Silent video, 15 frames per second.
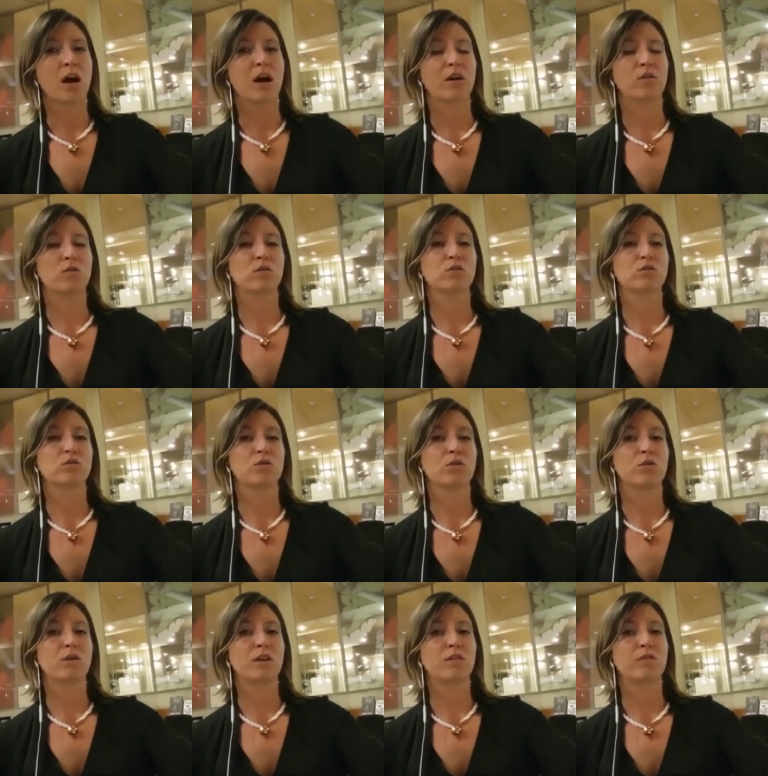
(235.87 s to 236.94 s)
And
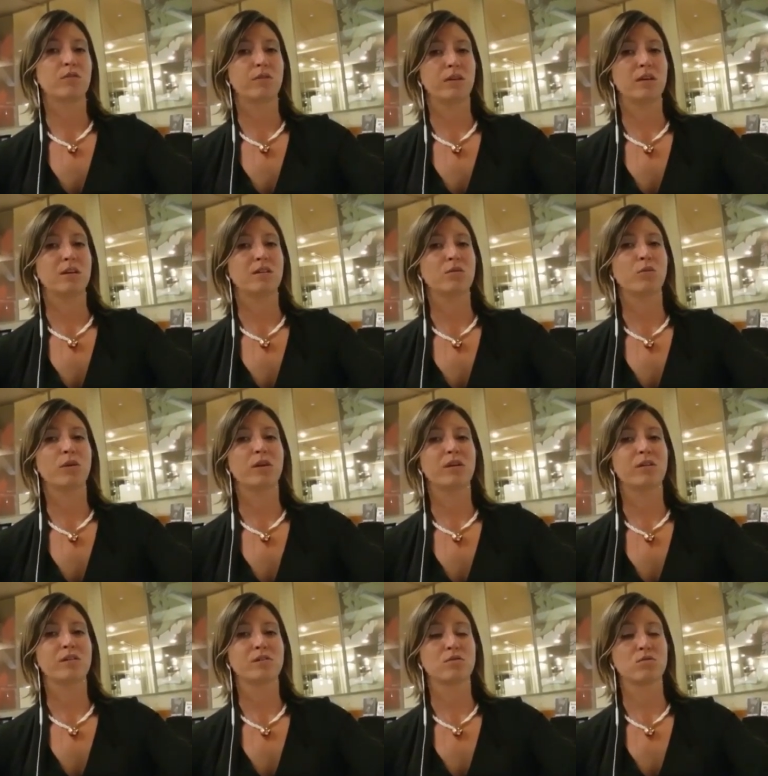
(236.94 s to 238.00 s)
also, if it were